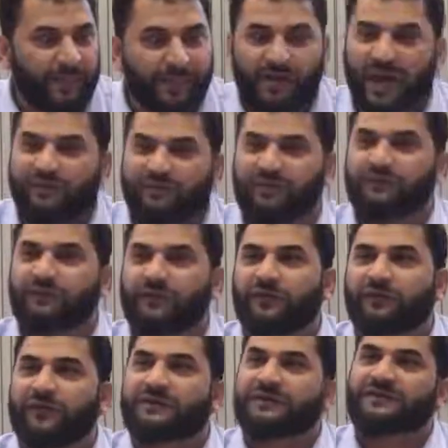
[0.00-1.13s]
You have to
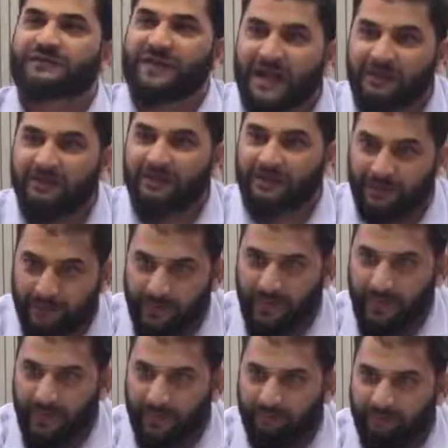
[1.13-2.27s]
fulfill the standard,
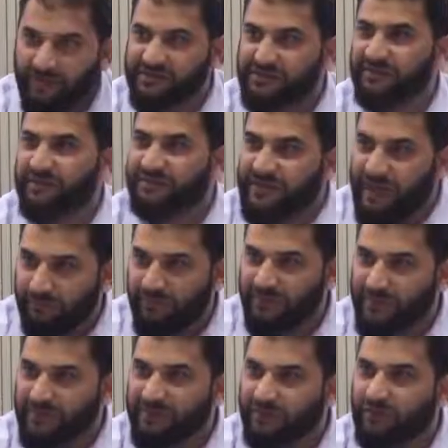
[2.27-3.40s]
which is
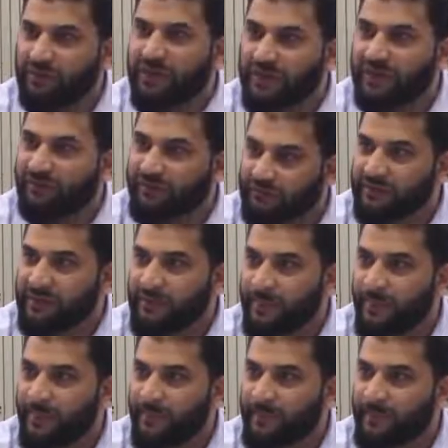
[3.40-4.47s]
established by the Quran and Sunnah.